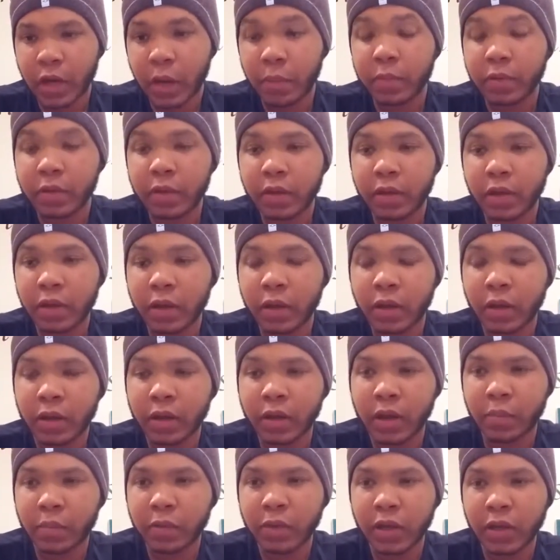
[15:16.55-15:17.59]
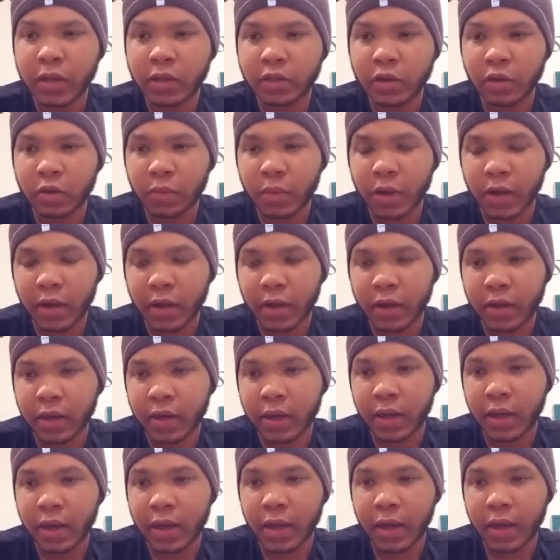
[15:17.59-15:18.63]
Couple of days go
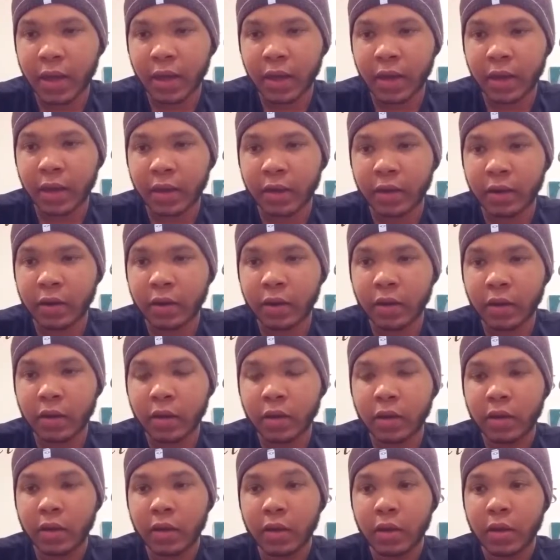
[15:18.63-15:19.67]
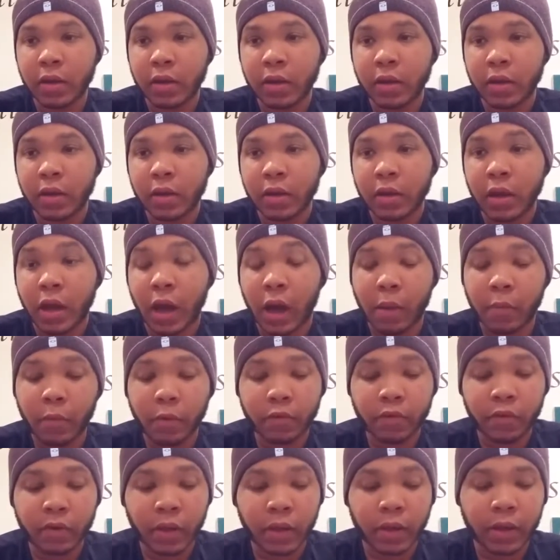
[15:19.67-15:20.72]
by, and
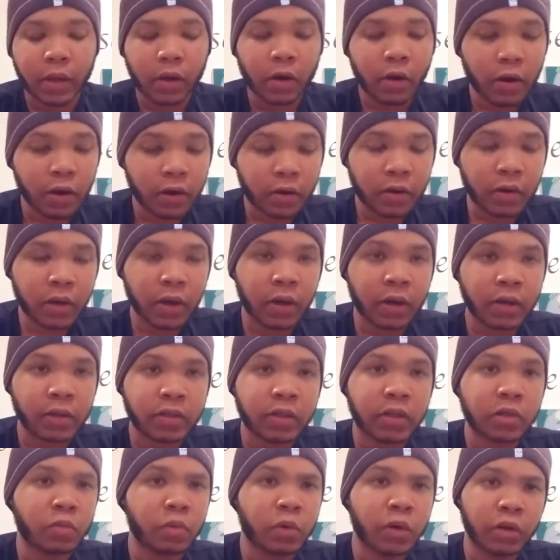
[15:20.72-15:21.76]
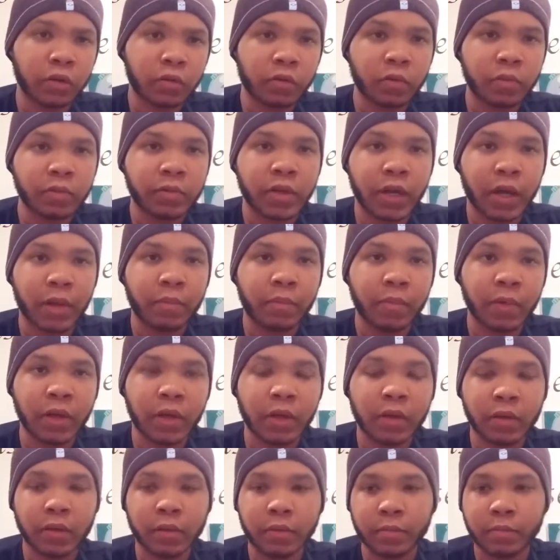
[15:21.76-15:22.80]
I'm over here like, all right, you guys, because we're in a group chat,
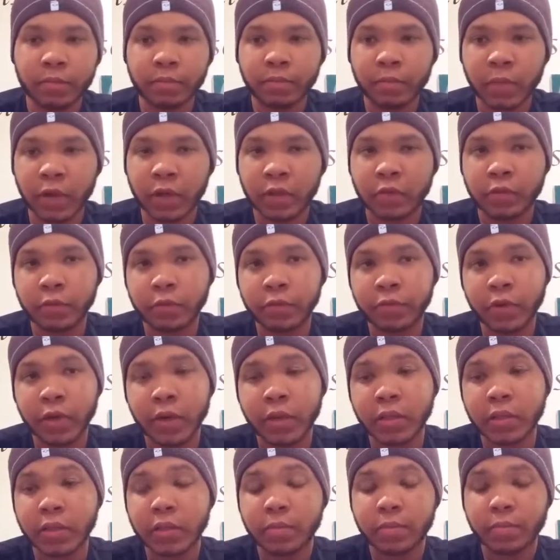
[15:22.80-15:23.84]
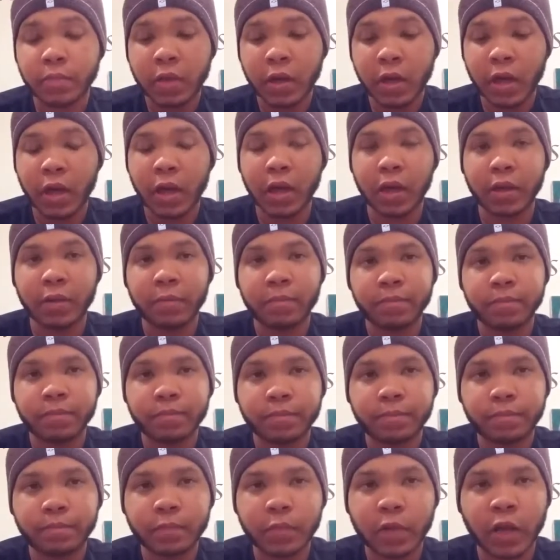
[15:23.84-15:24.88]
me and my two friends. Hey,
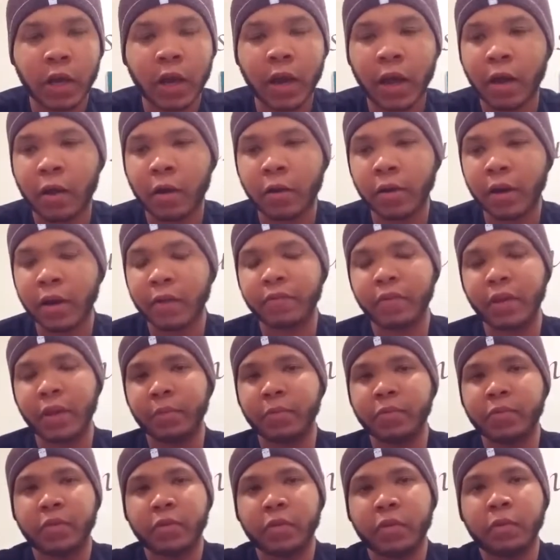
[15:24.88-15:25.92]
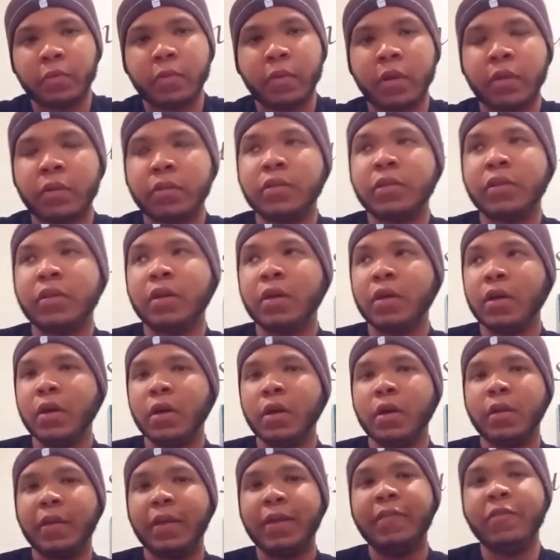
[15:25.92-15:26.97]
I don't have names for them.
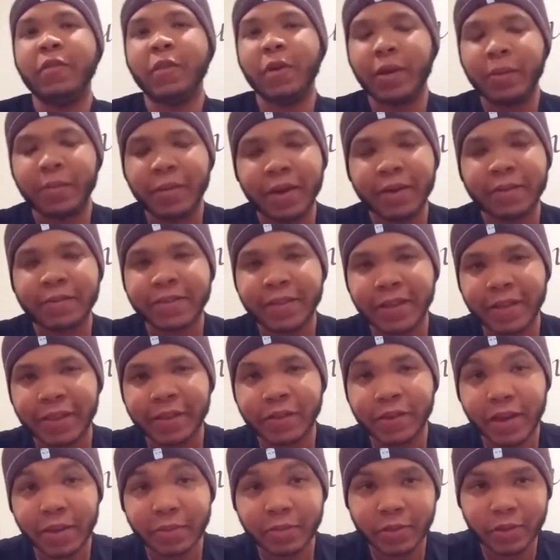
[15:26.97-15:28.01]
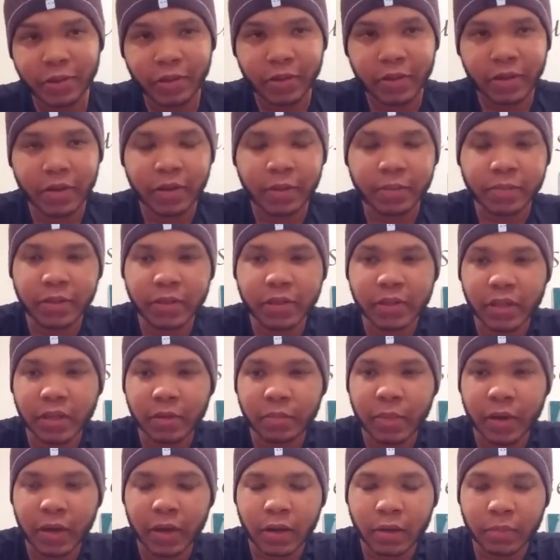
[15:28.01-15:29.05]
Even though I may have said their names earlier, I'm just
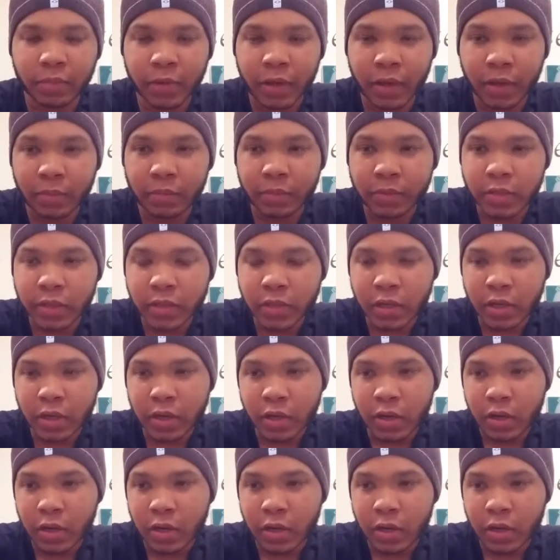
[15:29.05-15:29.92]
gonna make up names.